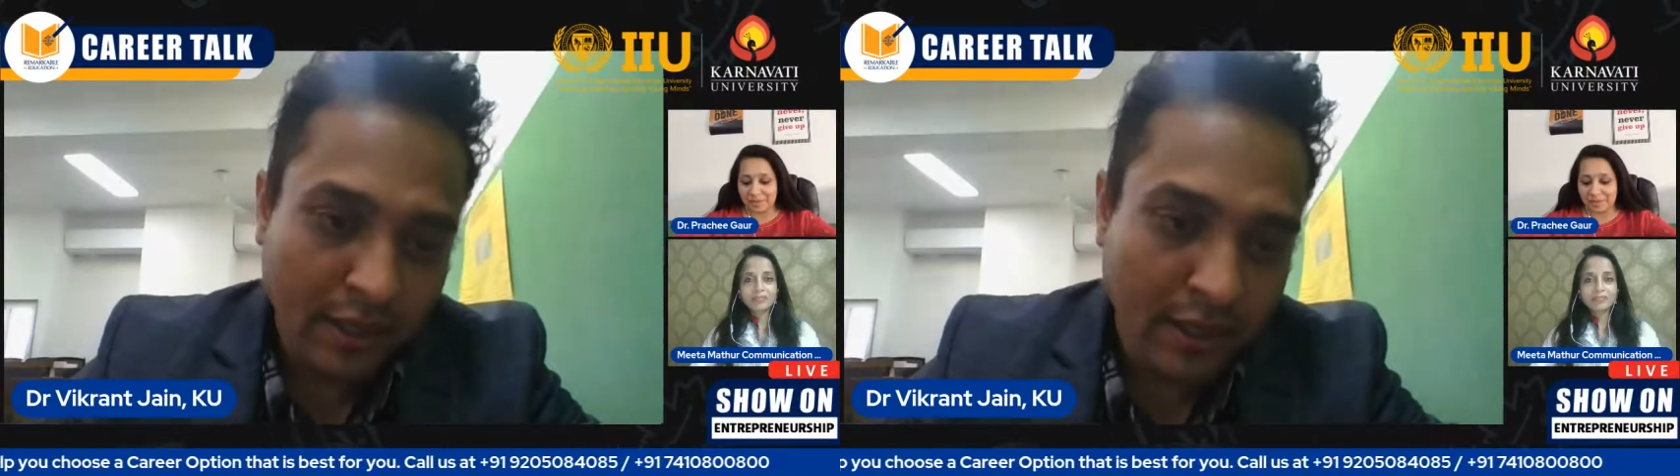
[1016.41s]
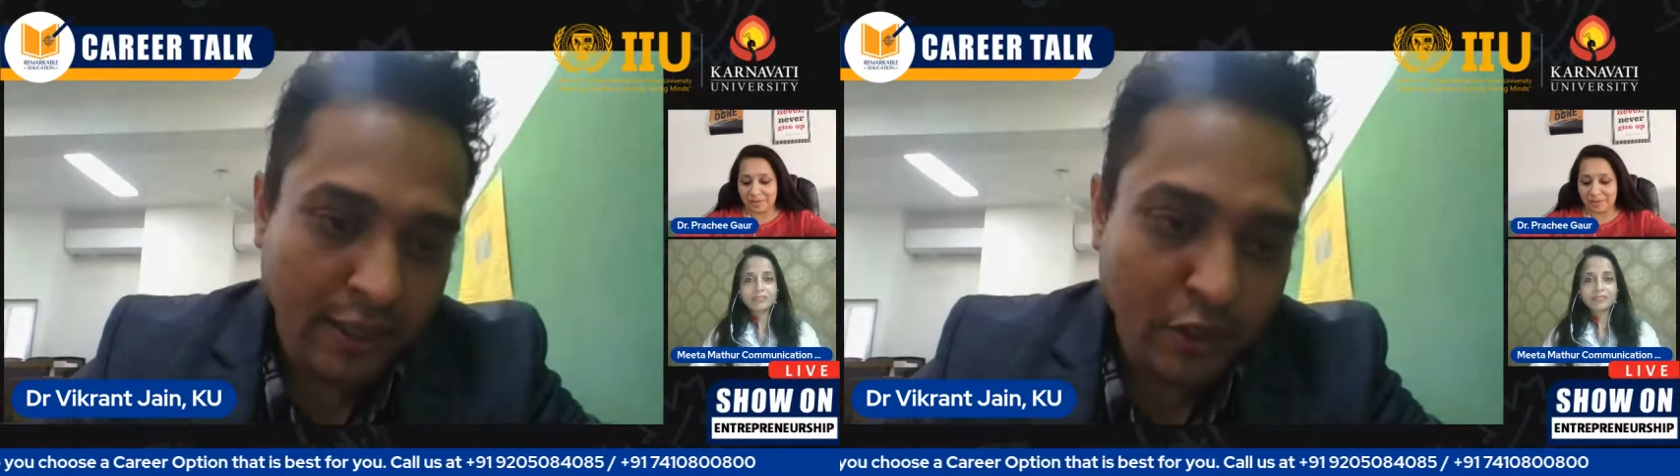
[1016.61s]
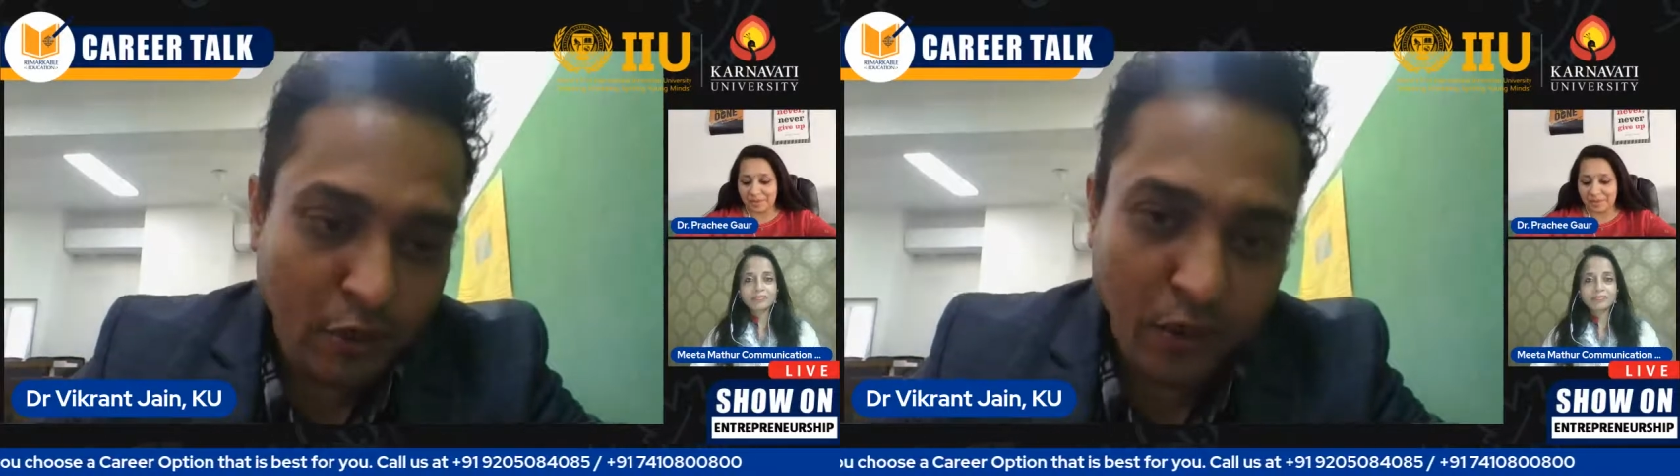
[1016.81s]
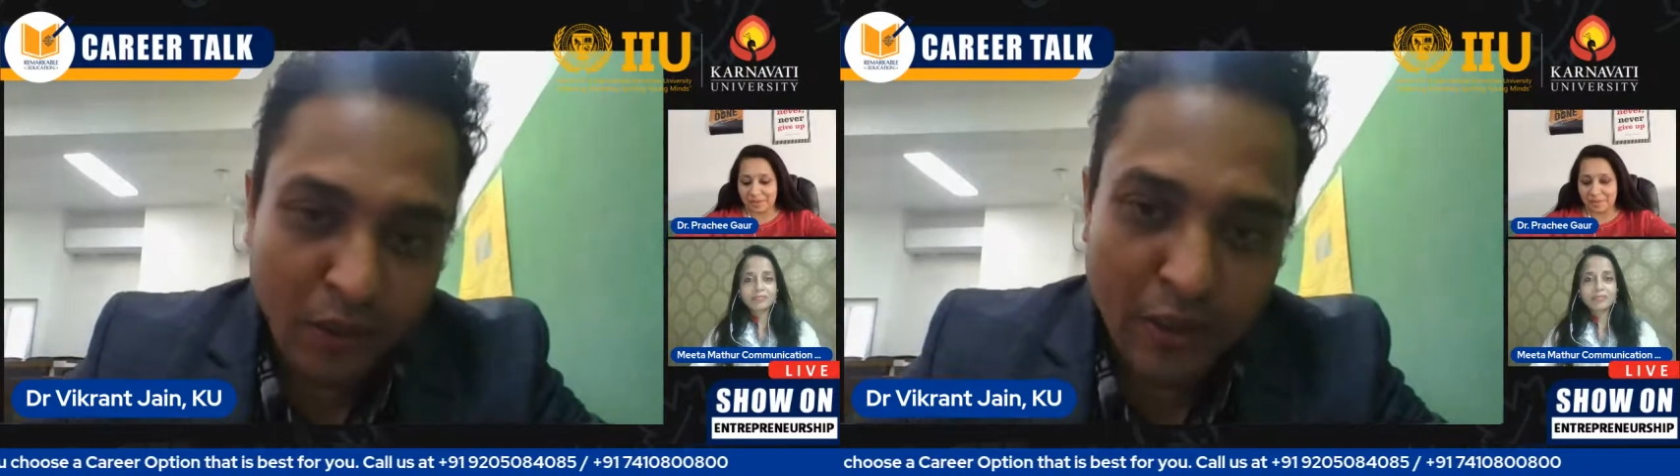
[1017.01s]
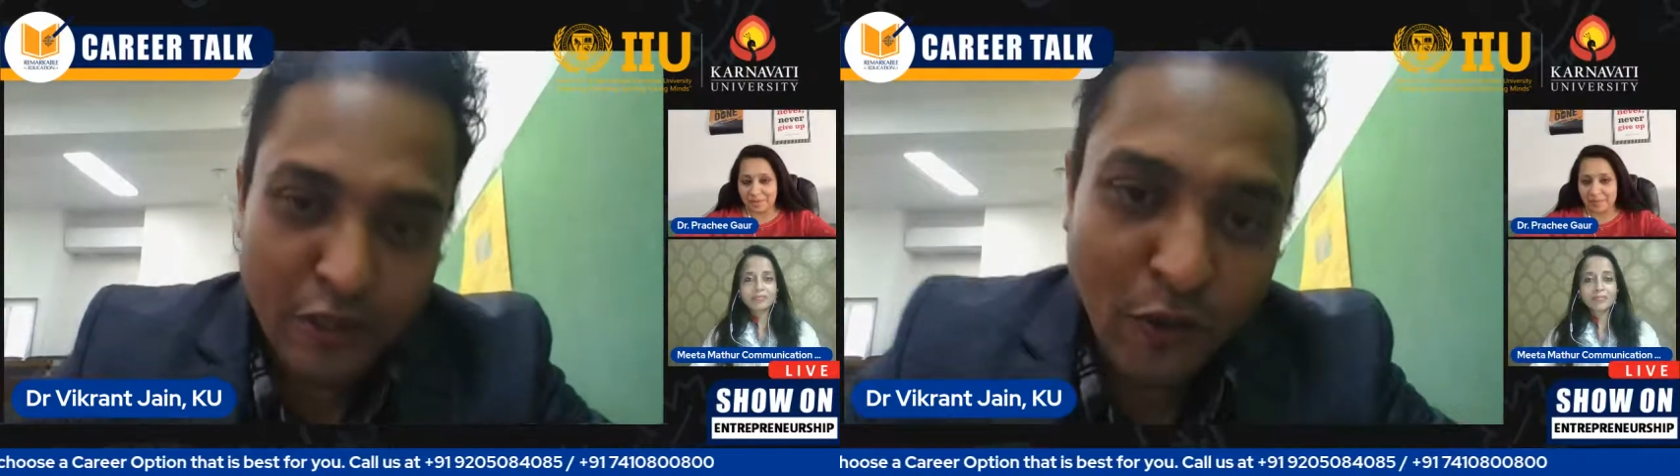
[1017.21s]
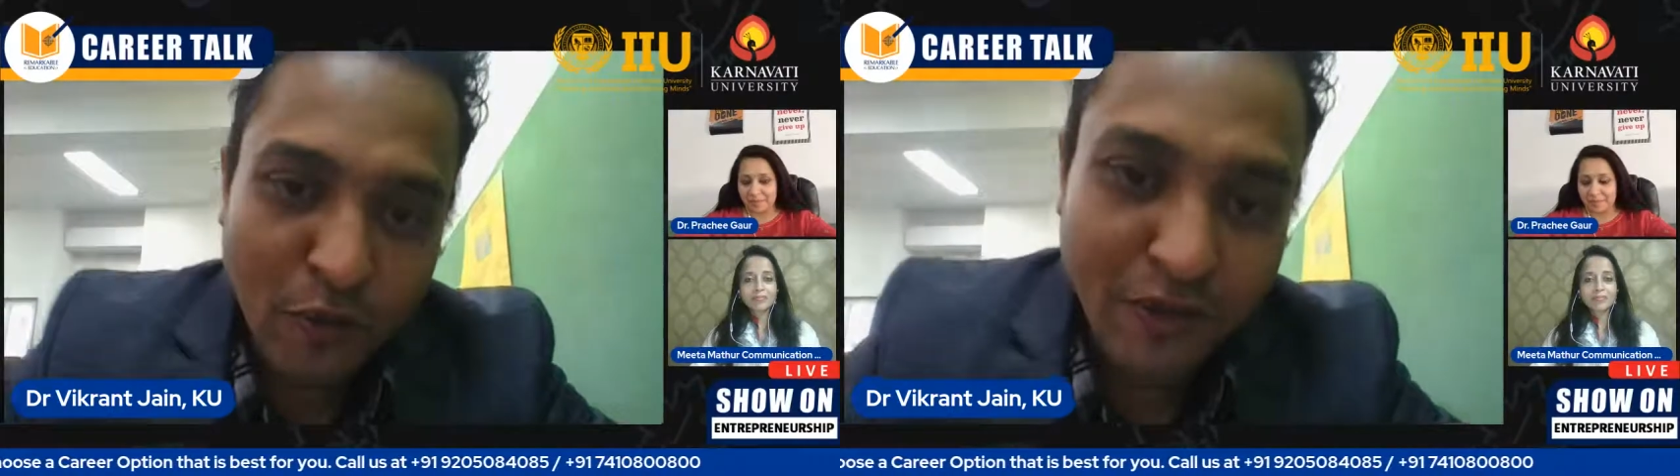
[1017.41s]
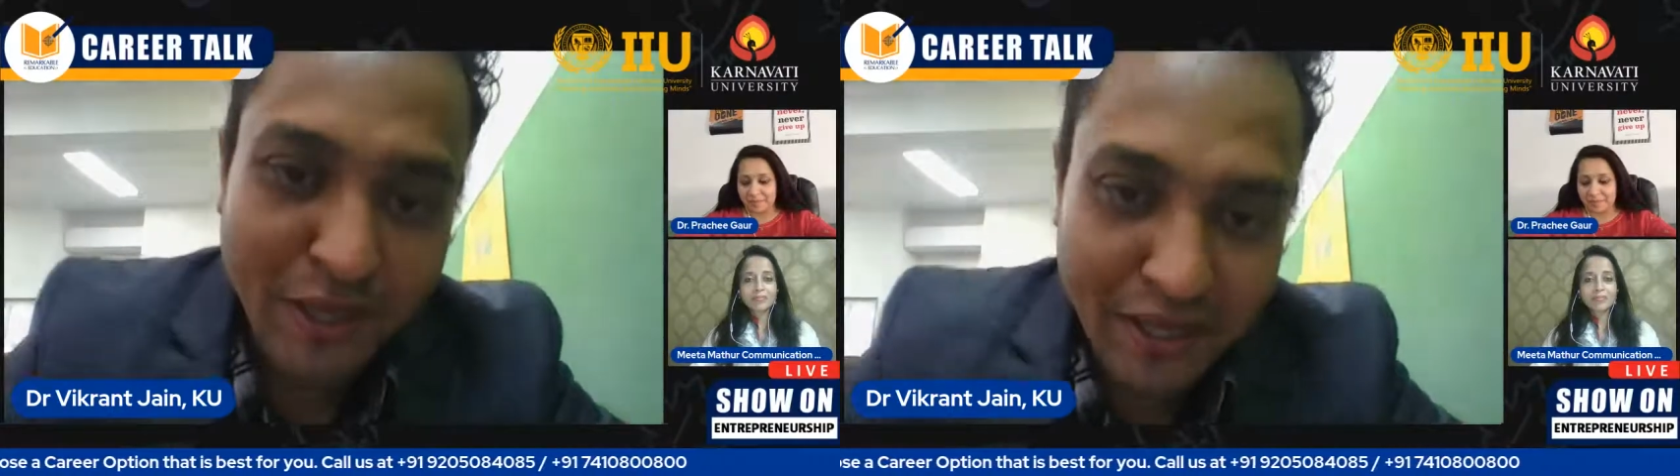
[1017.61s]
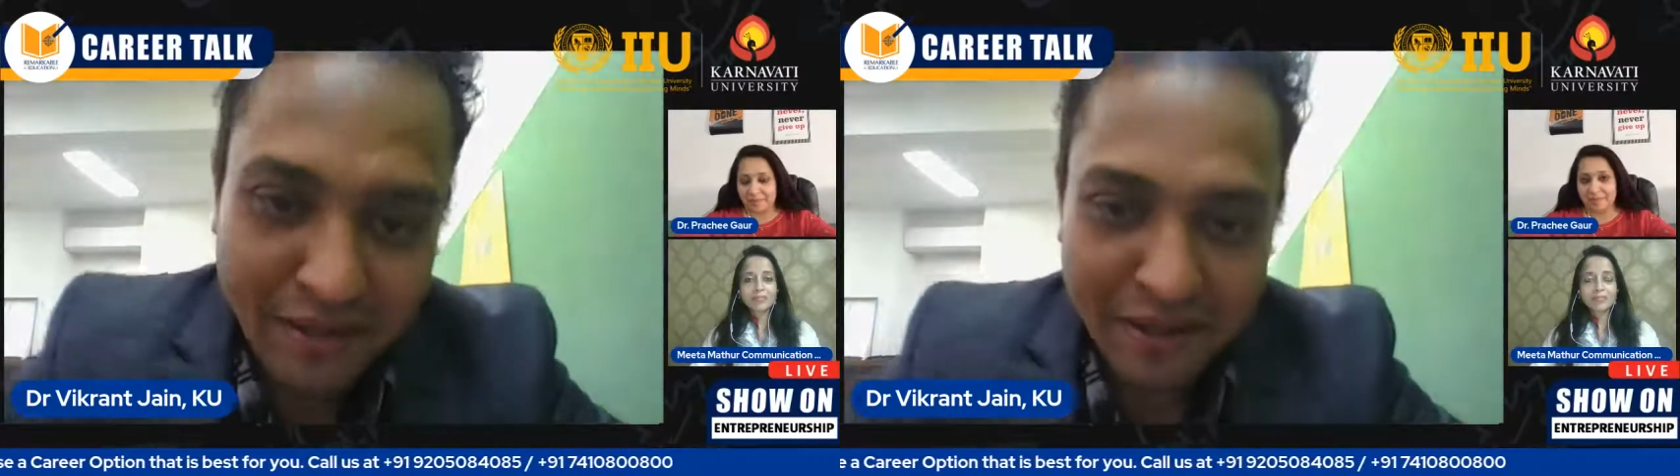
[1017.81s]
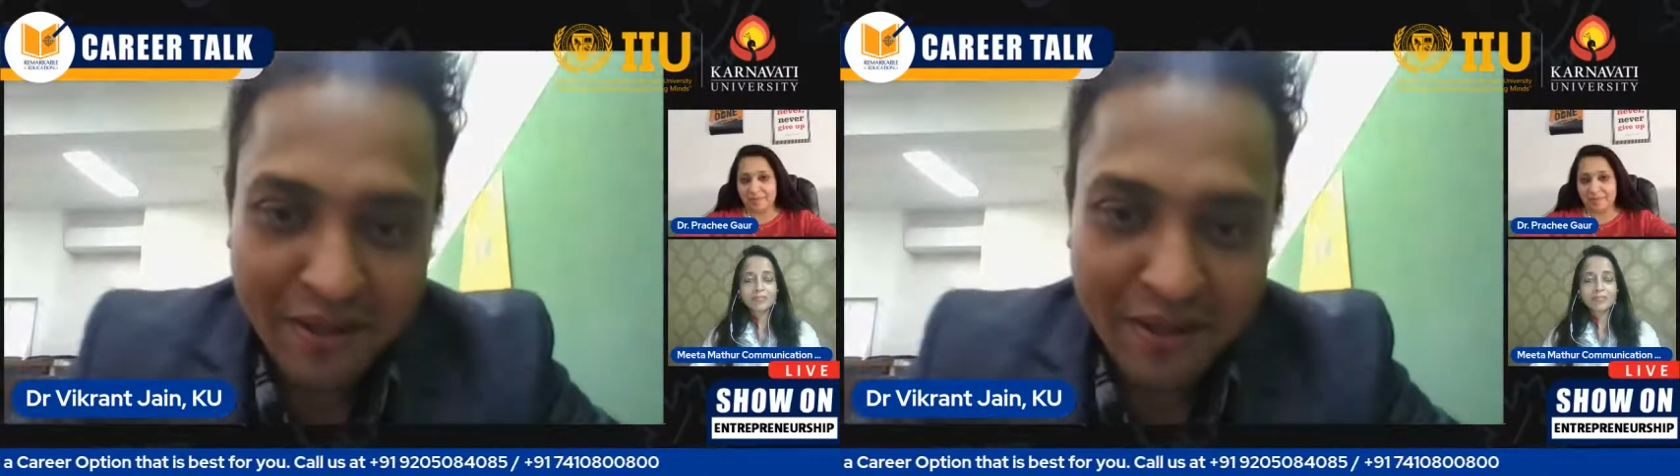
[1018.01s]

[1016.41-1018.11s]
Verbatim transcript: let's go let's go with the